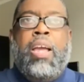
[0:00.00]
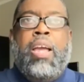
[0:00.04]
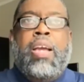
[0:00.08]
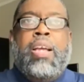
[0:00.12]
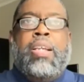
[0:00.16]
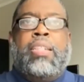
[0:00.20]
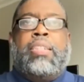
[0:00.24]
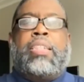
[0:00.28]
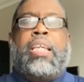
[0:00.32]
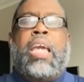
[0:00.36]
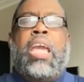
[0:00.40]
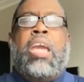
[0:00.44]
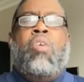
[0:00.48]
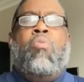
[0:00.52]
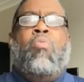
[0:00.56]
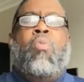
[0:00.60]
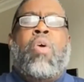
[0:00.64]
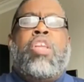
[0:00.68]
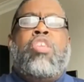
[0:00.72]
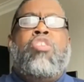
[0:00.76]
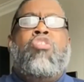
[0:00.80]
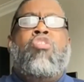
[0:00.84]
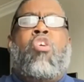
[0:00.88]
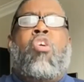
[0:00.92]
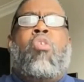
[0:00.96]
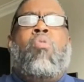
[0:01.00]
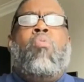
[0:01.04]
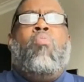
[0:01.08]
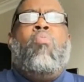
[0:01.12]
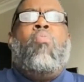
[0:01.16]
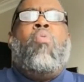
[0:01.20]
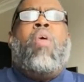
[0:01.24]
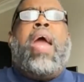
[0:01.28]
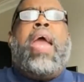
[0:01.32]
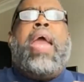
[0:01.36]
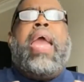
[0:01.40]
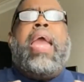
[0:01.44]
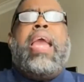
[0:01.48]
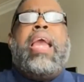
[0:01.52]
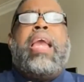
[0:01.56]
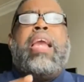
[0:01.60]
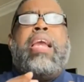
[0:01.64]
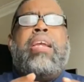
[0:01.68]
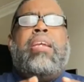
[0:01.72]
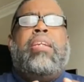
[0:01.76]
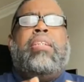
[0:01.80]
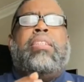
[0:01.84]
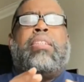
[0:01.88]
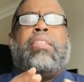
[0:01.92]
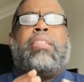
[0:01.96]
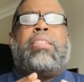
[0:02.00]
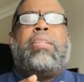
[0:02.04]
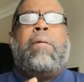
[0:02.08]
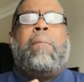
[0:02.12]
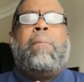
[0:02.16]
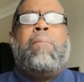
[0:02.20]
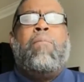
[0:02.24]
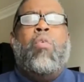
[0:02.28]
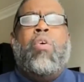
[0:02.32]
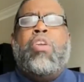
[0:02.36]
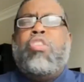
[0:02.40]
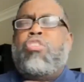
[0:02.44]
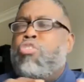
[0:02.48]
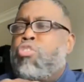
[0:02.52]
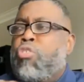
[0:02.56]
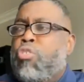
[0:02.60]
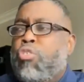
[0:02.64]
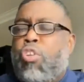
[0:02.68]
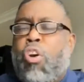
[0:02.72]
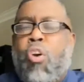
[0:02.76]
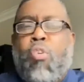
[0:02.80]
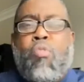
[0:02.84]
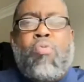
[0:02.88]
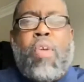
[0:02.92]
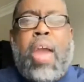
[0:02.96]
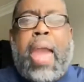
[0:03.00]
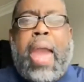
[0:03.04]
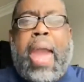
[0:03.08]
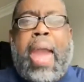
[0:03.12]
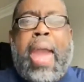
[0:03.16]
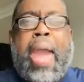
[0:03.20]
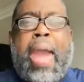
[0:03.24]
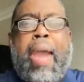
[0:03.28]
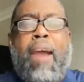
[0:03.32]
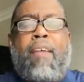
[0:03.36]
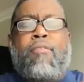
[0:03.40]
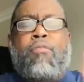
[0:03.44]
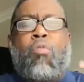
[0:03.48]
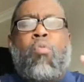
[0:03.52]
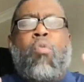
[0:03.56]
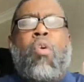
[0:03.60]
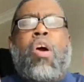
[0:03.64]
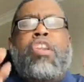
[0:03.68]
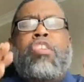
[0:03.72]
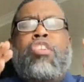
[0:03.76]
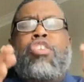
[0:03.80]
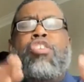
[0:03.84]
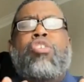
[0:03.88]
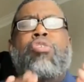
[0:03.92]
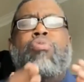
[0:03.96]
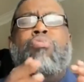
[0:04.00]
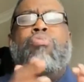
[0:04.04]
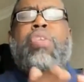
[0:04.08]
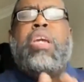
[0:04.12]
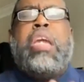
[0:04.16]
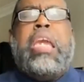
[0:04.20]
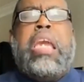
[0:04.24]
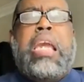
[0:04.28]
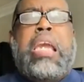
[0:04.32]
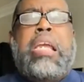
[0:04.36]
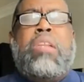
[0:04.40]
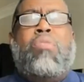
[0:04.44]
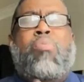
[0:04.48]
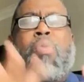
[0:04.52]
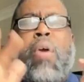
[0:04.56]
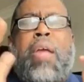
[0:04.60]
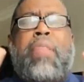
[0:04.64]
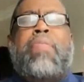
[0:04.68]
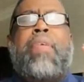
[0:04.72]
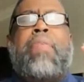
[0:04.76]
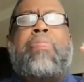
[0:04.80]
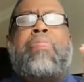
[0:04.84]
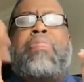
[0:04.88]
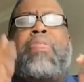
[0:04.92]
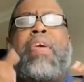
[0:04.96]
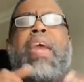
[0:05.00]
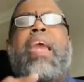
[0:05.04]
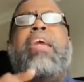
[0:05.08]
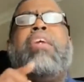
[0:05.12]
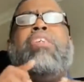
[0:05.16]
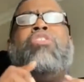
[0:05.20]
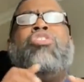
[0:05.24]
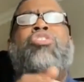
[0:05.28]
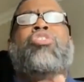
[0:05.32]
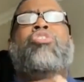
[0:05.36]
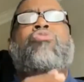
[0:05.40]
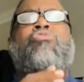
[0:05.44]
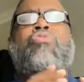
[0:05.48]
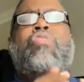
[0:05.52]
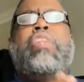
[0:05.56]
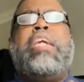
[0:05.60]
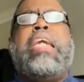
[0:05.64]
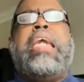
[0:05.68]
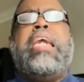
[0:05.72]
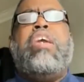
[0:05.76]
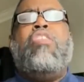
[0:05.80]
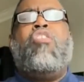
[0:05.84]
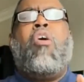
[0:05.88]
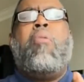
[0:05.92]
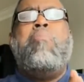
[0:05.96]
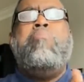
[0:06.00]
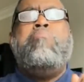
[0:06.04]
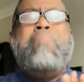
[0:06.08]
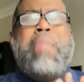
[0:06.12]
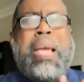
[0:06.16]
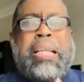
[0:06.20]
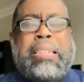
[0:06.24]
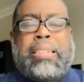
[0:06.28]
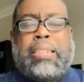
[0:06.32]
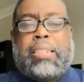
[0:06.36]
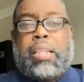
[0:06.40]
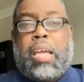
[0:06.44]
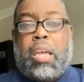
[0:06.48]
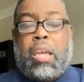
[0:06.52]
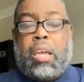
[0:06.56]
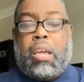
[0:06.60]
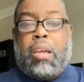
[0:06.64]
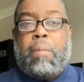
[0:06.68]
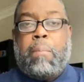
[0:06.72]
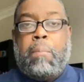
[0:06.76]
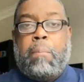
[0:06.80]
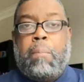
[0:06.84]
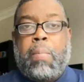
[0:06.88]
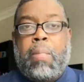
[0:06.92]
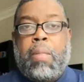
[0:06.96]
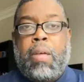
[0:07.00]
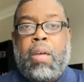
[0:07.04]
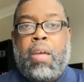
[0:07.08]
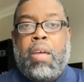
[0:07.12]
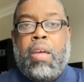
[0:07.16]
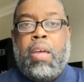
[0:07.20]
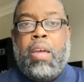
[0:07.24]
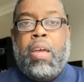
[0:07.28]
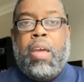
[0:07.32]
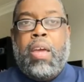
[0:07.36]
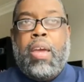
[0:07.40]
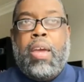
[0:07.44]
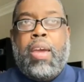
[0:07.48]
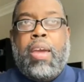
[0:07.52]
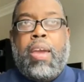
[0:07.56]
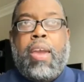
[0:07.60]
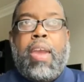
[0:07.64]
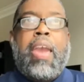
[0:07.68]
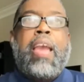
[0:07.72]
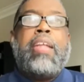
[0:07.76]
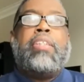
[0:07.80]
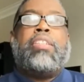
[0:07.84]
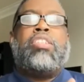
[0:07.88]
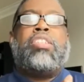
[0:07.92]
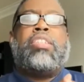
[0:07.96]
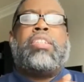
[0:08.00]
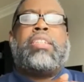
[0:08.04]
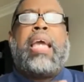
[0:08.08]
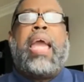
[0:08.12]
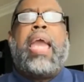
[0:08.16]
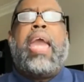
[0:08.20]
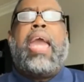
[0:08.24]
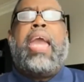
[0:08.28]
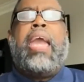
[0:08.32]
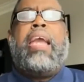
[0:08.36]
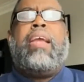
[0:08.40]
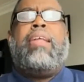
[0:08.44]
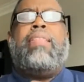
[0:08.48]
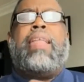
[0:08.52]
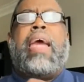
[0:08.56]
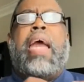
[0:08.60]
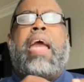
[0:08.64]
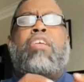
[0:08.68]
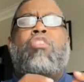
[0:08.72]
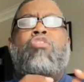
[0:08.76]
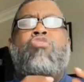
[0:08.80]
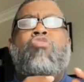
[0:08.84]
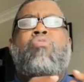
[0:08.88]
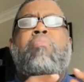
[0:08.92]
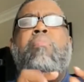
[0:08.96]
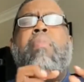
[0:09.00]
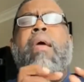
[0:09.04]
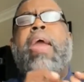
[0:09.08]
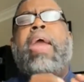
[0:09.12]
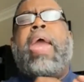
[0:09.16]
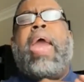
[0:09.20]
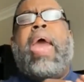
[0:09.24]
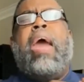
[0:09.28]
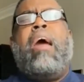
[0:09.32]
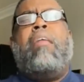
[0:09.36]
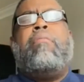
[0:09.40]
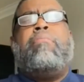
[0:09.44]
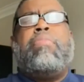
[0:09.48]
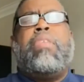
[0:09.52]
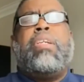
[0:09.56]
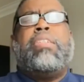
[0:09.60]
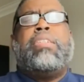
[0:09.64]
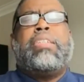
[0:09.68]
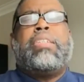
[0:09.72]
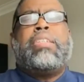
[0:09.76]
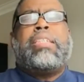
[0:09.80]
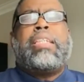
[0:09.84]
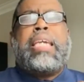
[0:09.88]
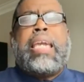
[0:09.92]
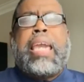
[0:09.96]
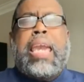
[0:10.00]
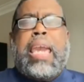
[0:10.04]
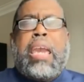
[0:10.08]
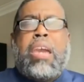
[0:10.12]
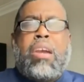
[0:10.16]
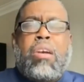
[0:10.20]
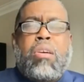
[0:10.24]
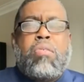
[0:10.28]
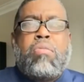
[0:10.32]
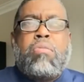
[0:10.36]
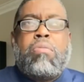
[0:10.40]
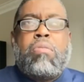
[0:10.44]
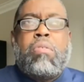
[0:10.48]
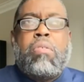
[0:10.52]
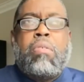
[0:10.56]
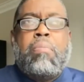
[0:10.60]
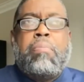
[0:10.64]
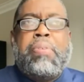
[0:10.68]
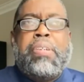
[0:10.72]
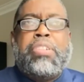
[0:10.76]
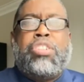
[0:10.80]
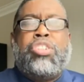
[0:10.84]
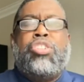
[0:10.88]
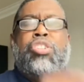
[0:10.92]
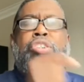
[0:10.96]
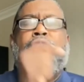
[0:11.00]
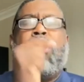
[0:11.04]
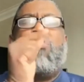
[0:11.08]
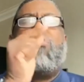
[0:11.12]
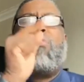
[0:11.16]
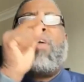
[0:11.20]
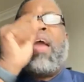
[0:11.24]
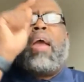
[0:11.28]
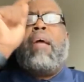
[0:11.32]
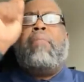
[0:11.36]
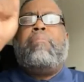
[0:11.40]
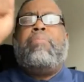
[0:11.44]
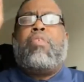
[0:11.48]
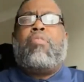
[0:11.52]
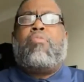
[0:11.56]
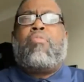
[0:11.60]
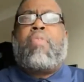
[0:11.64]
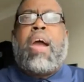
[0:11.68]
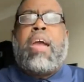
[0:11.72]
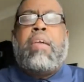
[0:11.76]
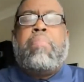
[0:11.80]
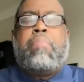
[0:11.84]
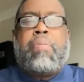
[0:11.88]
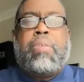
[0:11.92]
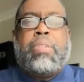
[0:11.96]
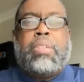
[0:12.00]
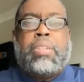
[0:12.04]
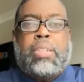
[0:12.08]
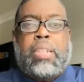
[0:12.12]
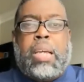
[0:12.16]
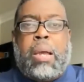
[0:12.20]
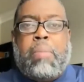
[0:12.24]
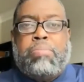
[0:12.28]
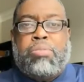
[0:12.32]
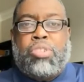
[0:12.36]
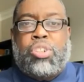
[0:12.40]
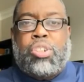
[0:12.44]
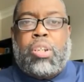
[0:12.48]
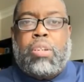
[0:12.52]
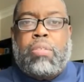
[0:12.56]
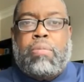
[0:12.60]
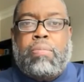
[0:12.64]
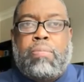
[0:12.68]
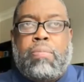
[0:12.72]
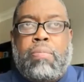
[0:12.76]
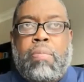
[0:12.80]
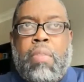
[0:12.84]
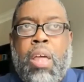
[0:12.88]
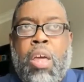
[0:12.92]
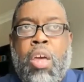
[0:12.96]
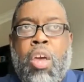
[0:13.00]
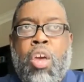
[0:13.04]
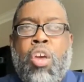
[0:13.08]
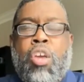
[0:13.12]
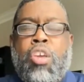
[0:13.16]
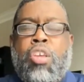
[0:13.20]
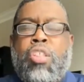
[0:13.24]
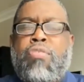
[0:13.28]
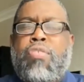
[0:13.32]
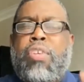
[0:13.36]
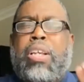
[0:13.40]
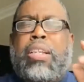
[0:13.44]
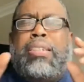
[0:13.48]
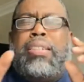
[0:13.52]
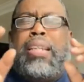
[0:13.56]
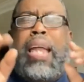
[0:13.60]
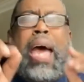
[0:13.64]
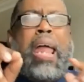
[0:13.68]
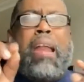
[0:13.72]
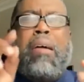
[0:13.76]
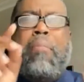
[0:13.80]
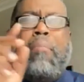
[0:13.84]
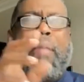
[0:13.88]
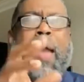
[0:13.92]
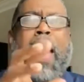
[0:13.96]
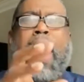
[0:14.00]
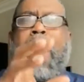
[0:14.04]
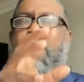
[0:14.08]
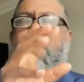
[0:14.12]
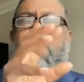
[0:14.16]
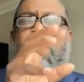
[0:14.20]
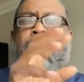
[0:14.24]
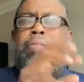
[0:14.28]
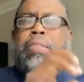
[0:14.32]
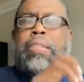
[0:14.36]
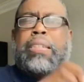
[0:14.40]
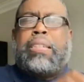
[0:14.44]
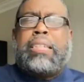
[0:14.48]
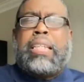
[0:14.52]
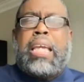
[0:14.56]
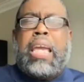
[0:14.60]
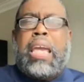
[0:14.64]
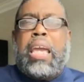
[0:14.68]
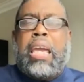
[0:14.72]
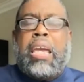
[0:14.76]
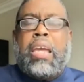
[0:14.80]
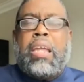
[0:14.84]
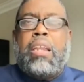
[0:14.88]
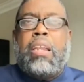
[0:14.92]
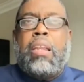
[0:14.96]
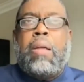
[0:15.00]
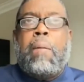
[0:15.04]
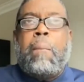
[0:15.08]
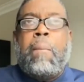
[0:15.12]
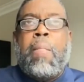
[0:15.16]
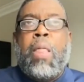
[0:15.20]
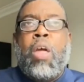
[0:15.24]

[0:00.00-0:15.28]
See, when your ways, when you don't have what you need, when the things you need are missing, it's saying that you may have the skill, but you don't have the right perception. It's not a matter of sin.